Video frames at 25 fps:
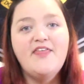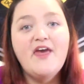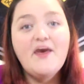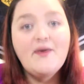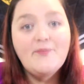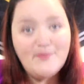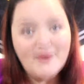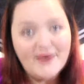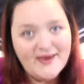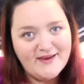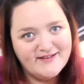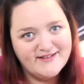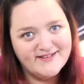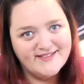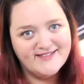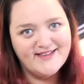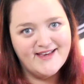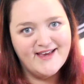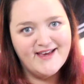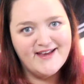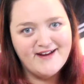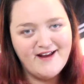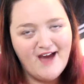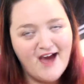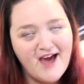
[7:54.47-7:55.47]
That being
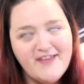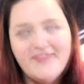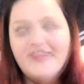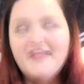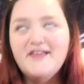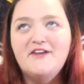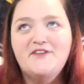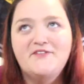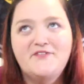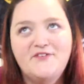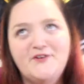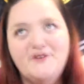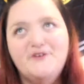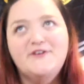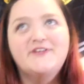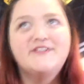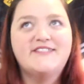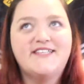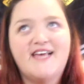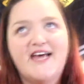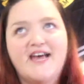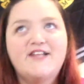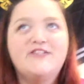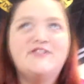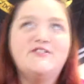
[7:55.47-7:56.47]
said, I then of
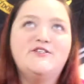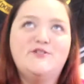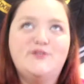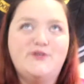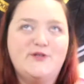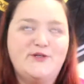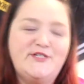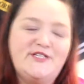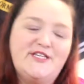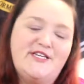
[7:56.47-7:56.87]
course had to do